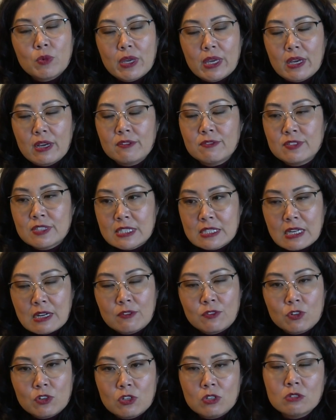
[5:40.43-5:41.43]
We have
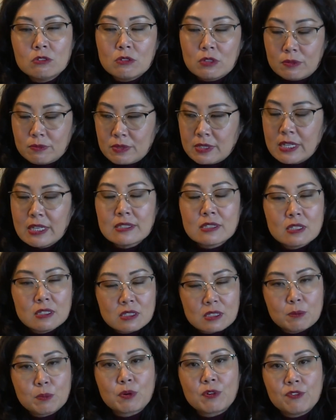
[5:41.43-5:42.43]
several,
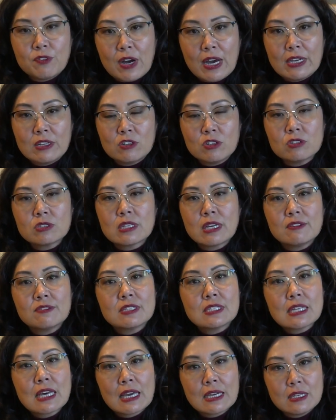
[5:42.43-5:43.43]
dozens of providers have
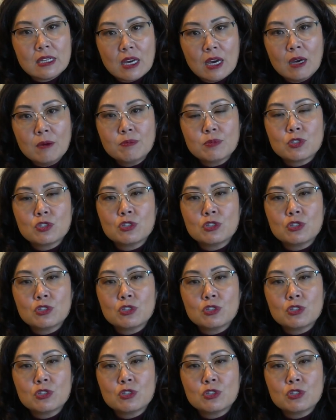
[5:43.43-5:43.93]
signed up